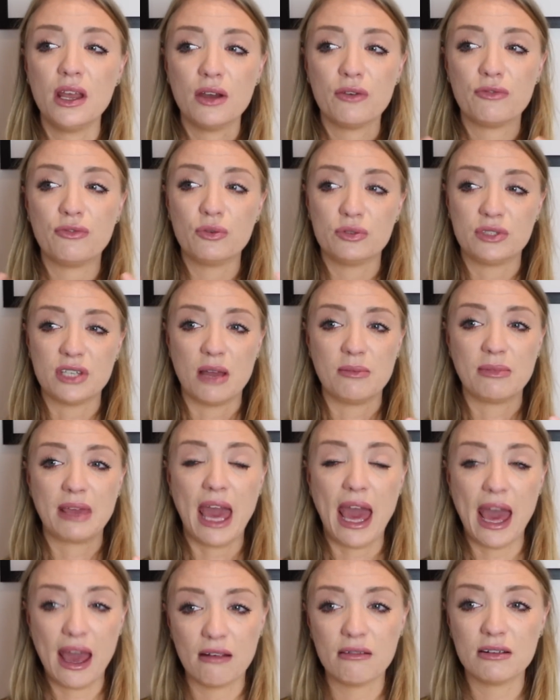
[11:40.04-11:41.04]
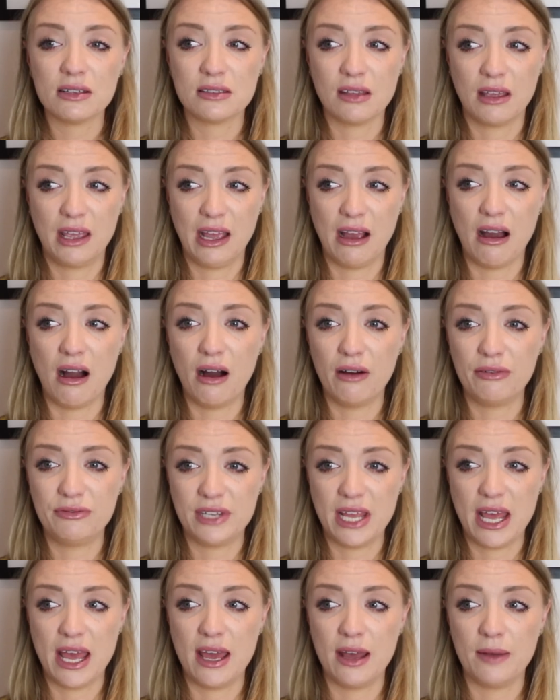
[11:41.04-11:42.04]
full-time carers looking
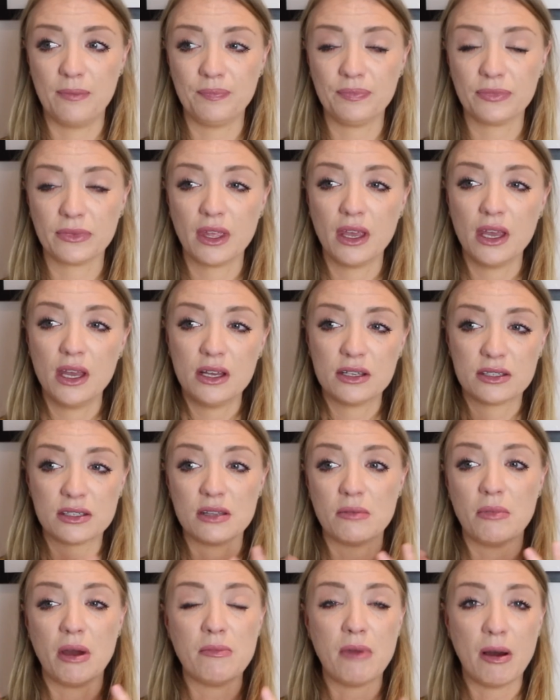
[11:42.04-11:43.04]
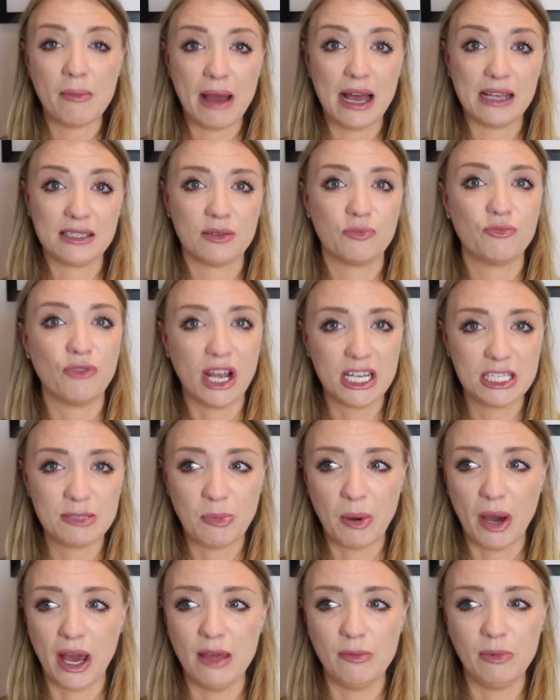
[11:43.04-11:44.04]
after him so that my mum has some
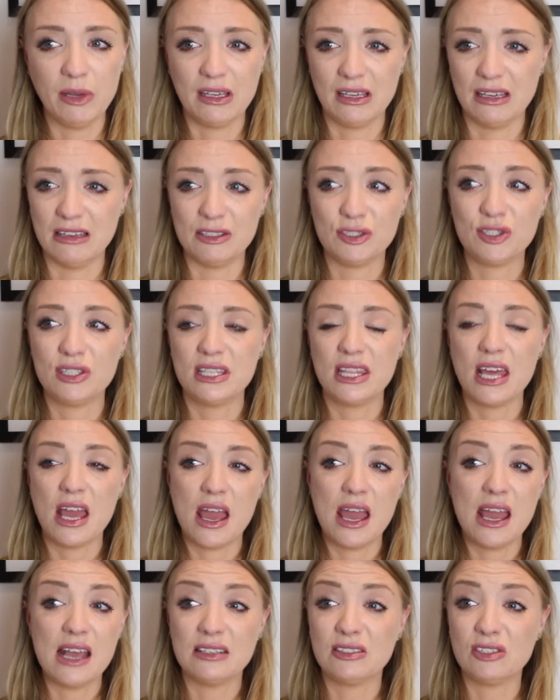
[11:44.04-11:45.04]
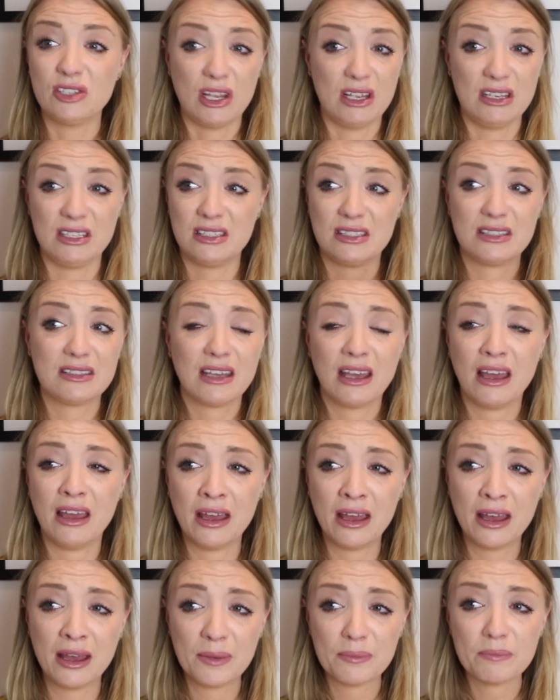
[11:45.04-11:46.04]
respite, because it's just,
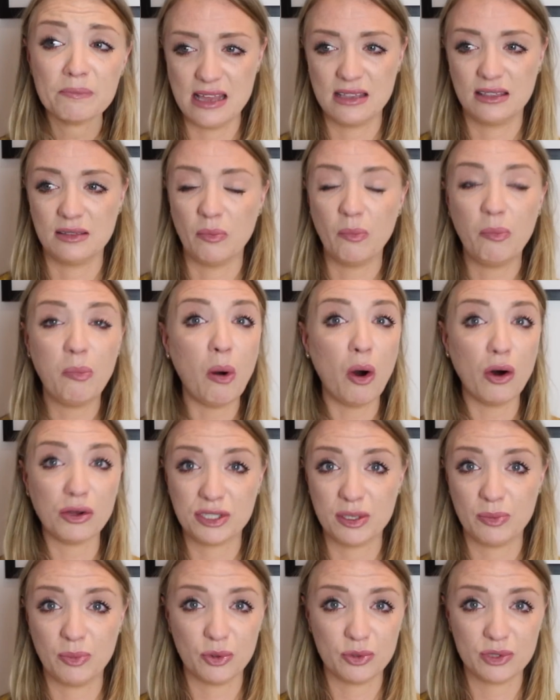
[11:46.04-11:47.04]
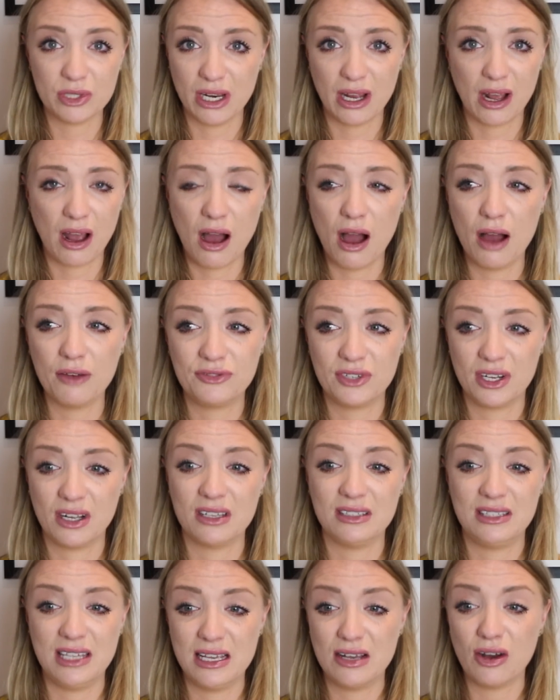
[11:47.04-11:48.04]
he's impossible to look after
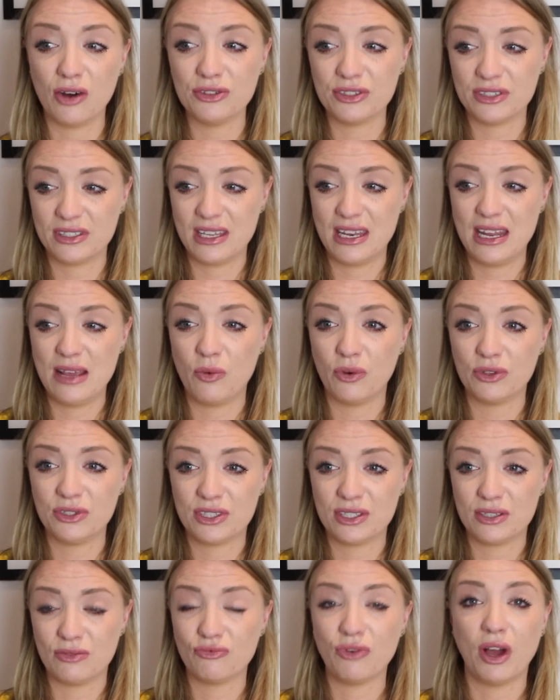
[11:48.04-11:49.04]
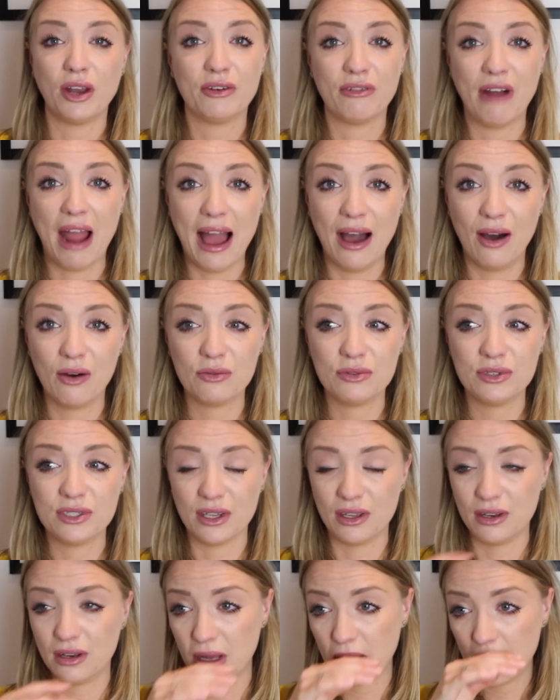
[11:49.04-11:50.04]
because he constantly wants to run around
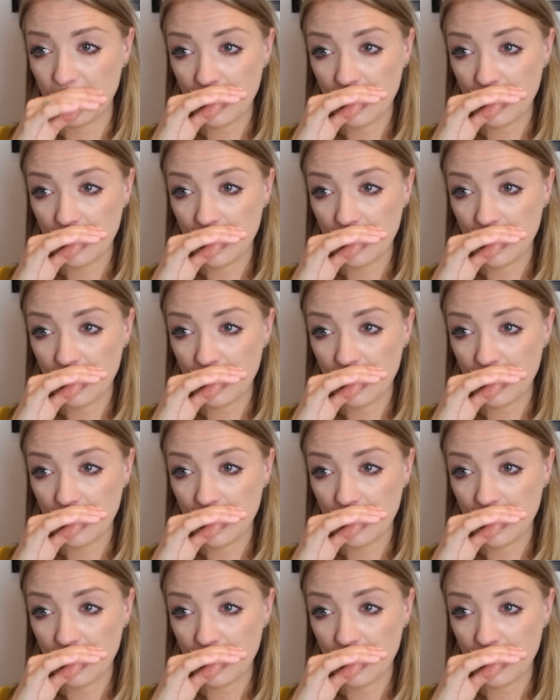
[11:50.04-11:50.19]
and